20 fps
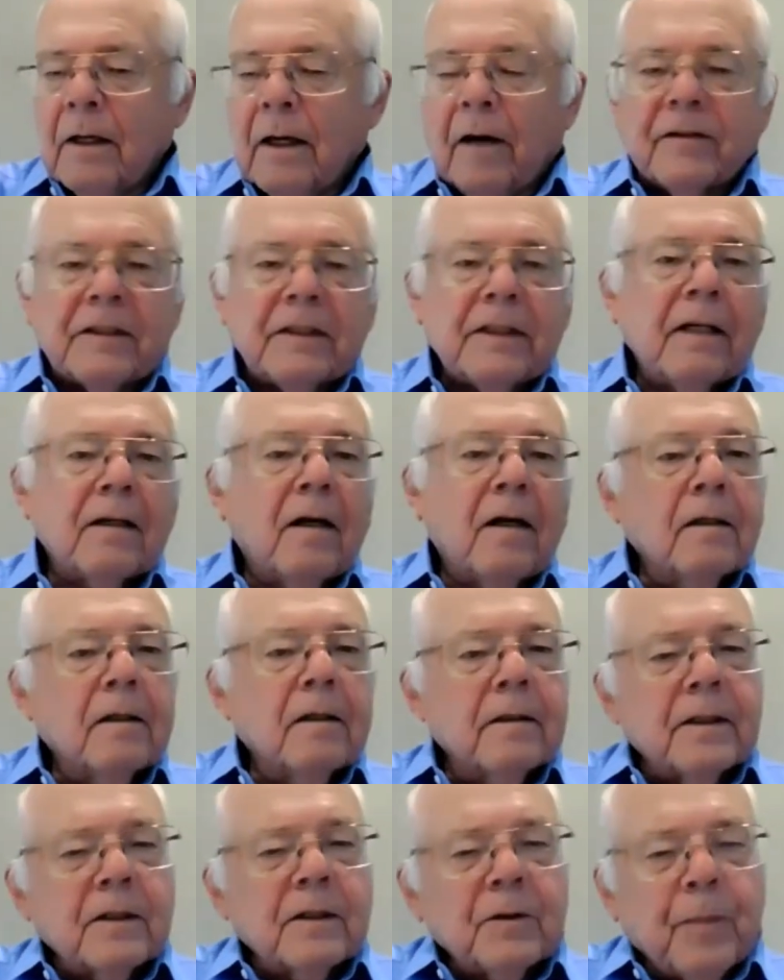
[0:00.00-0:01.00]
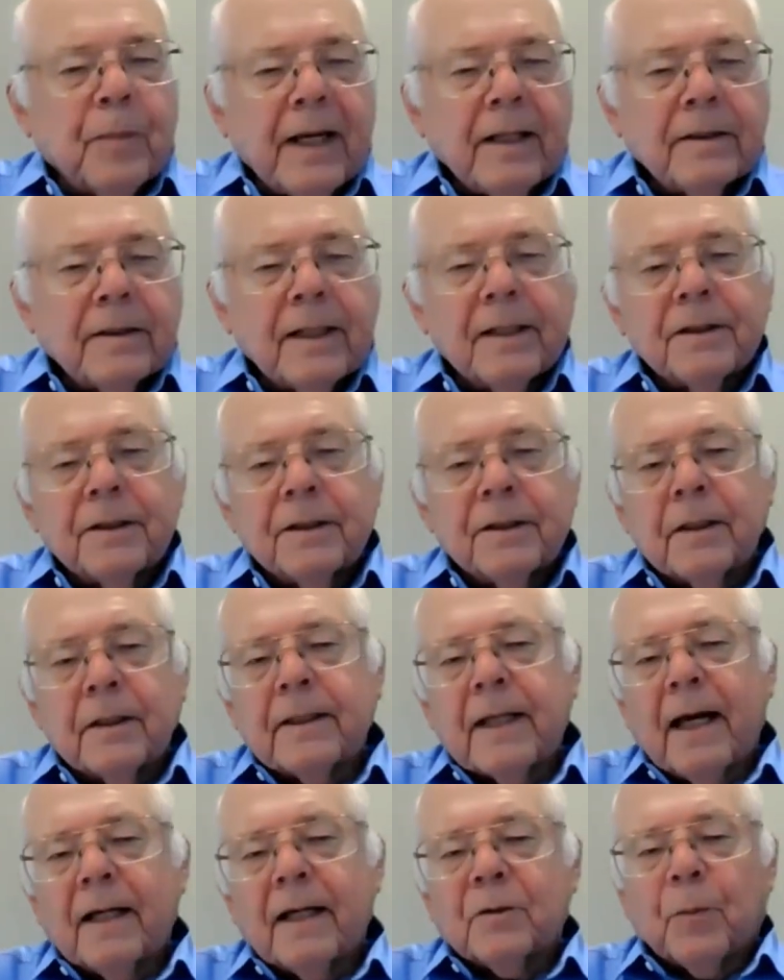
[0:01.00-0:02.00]
Having said all of this, pay attention to
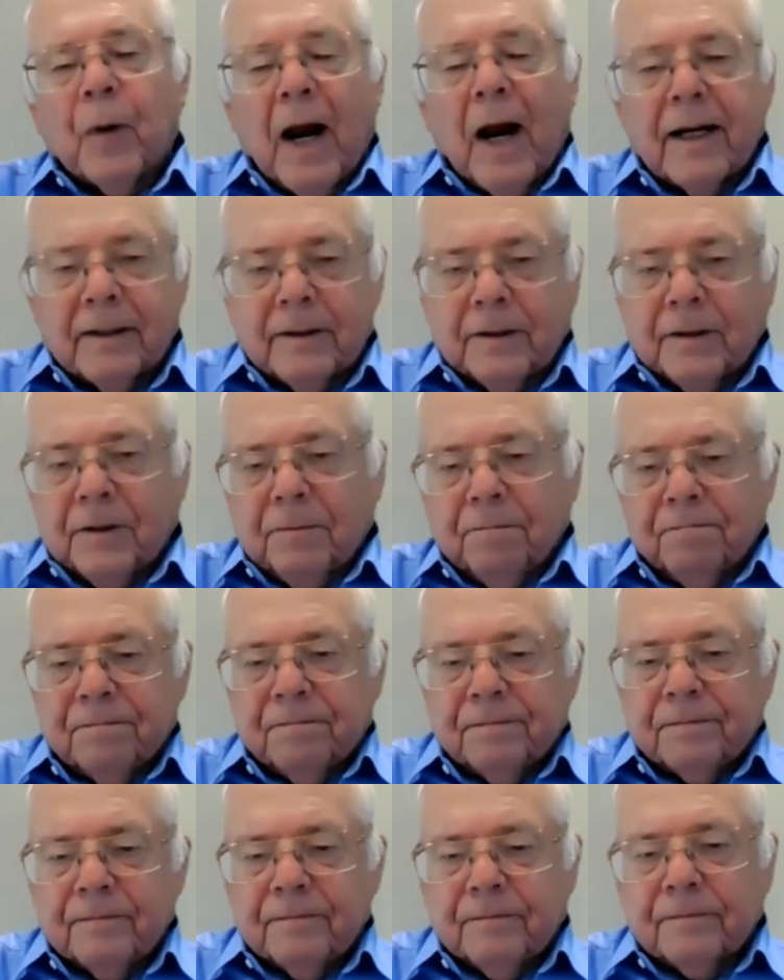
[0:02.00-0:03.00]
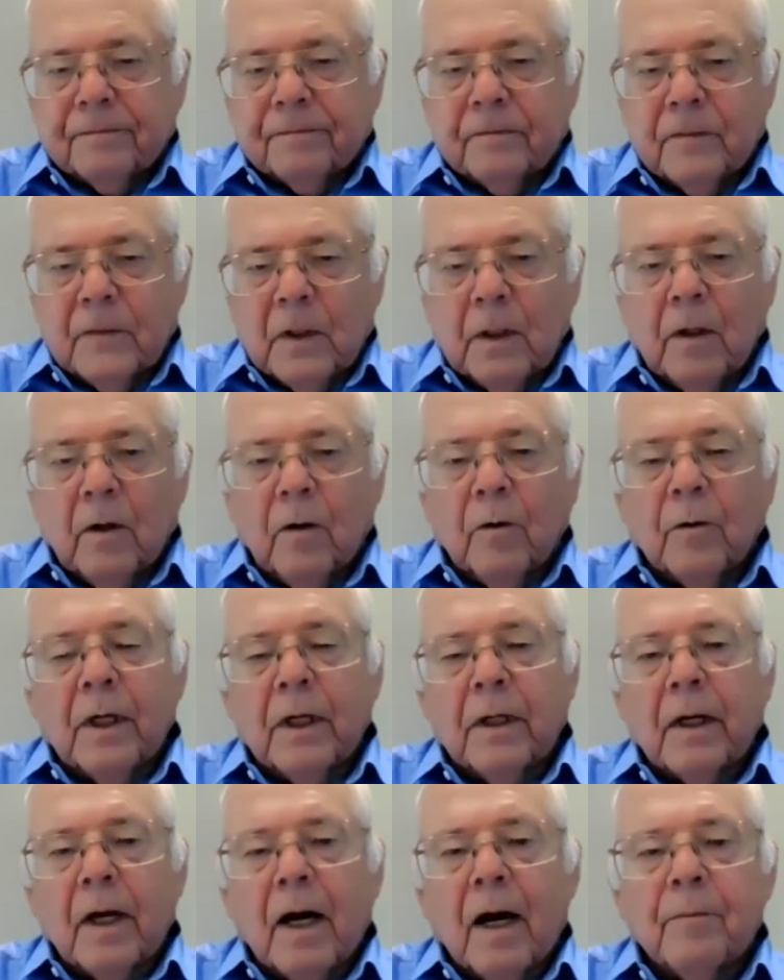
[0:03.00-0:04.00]
tax brackets. You know,
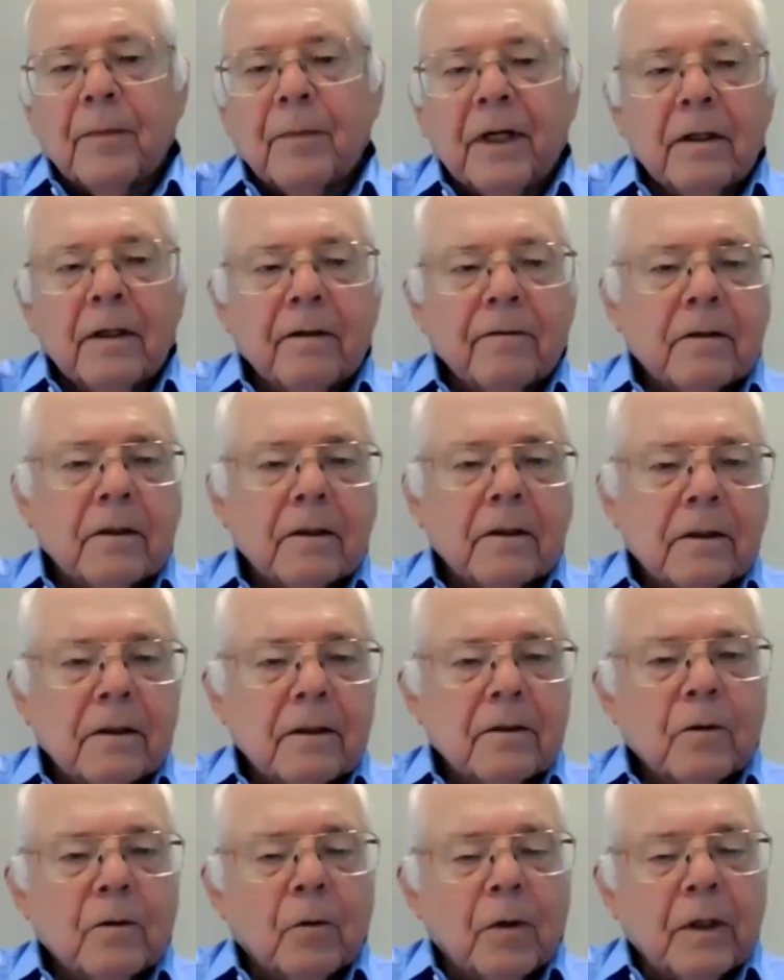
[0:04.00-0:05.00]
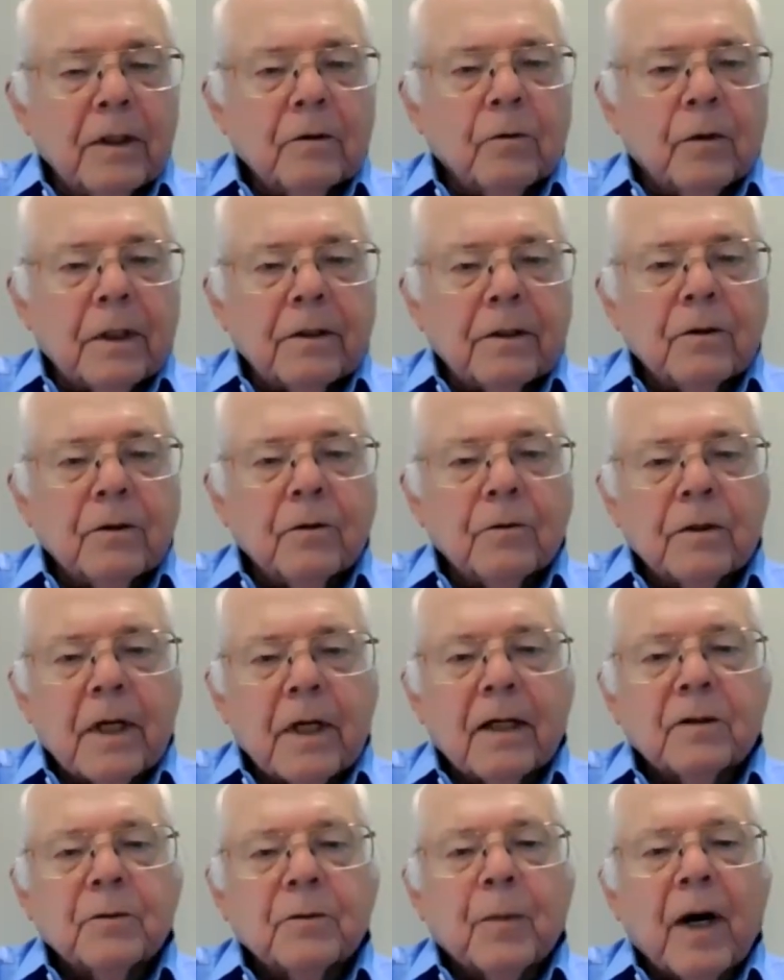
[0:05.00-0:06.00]
get a copy of the 2022
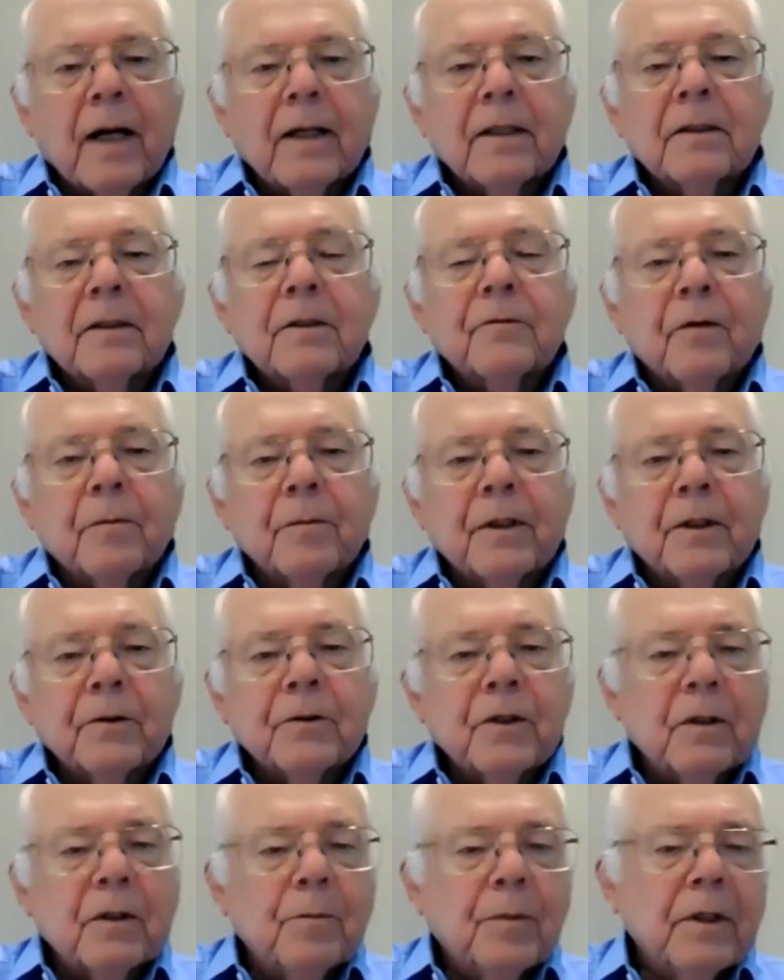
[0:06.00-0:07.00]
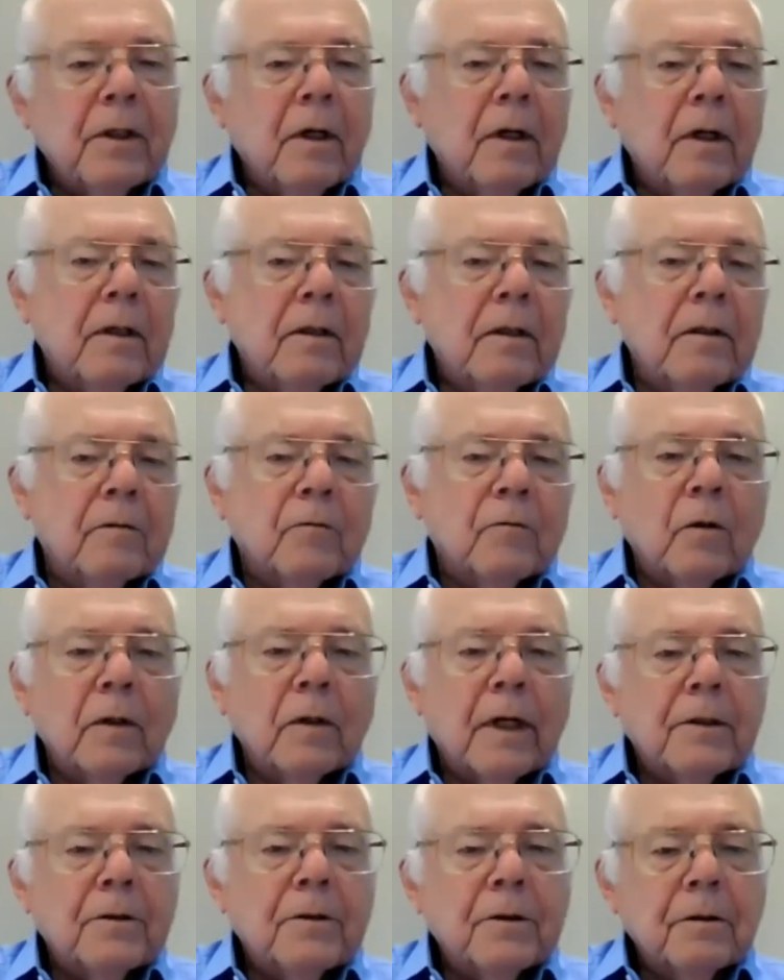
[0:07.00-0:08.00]
tax brackets from your CPA
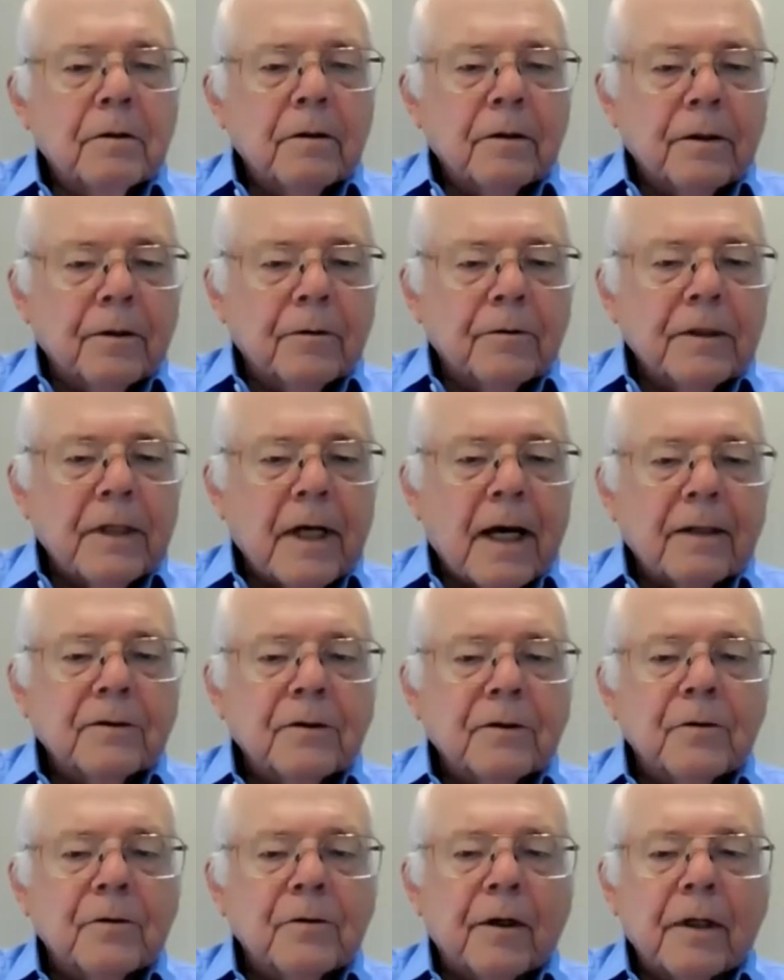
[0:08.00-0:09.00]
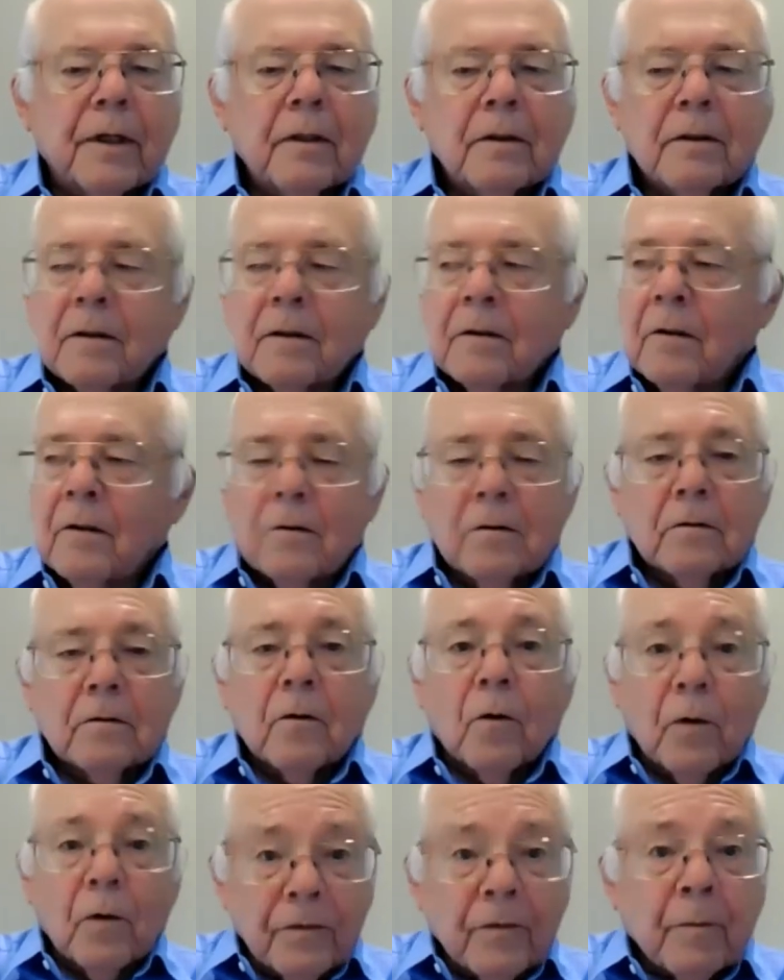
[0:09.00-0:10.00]
enrolled agent or your tax attorney,
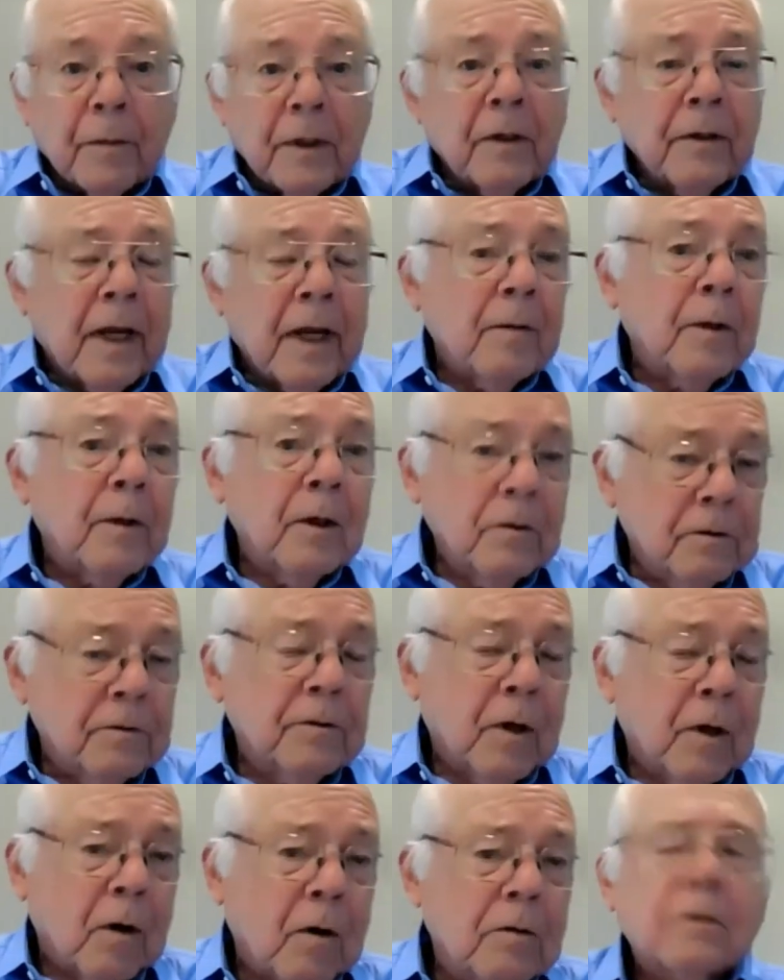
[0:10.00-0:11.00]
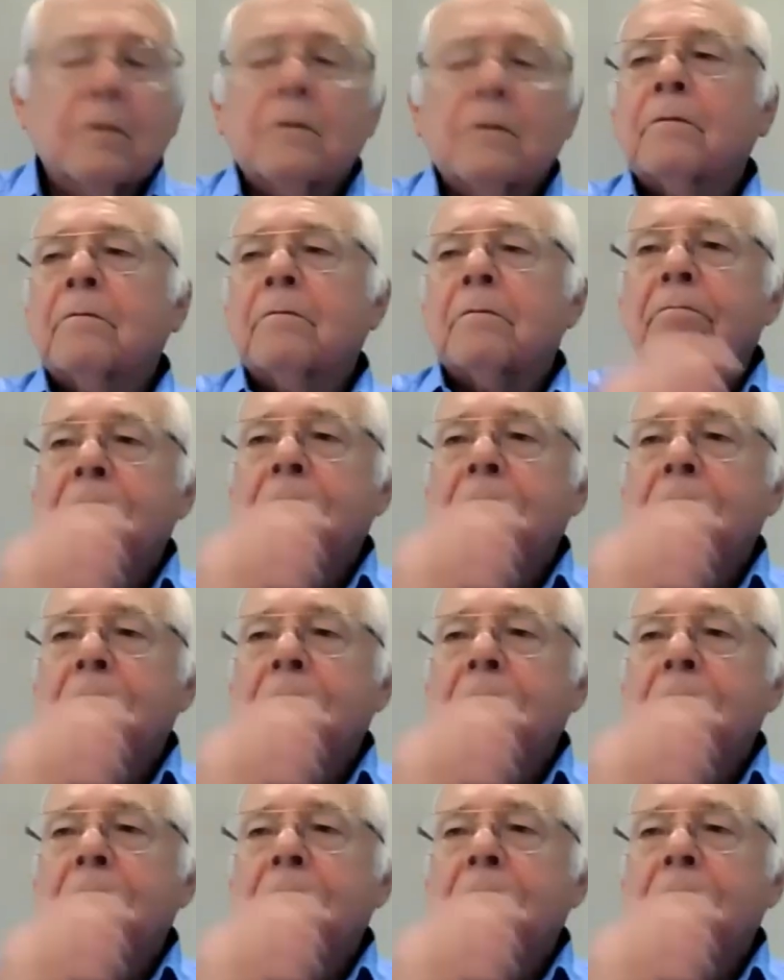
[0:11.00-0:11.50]
or from your neighbor, who knows?